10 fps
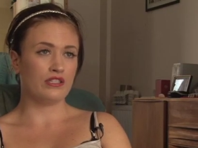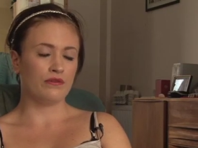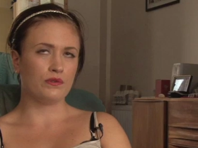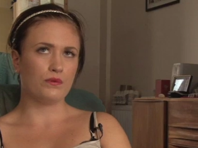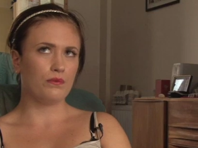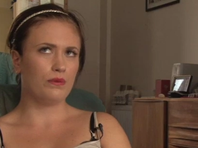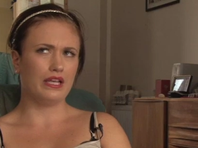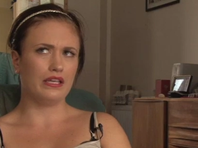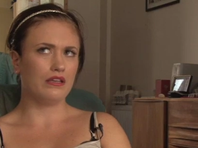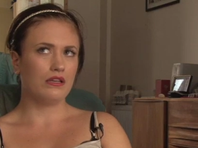So it was
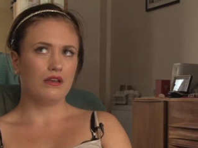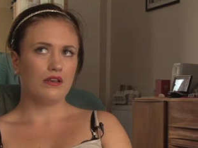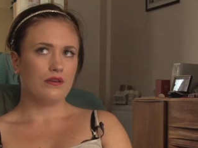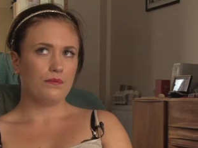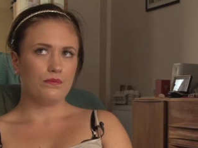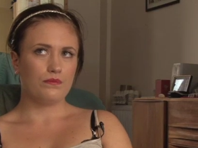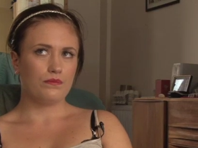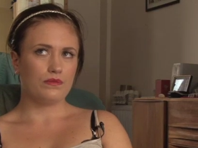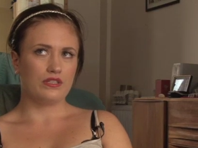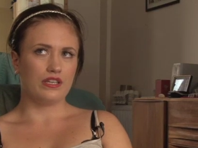probably
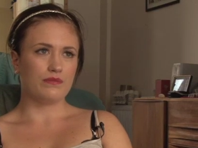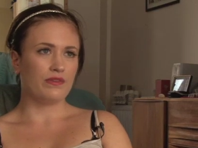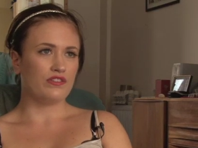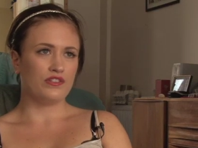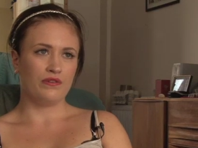6 months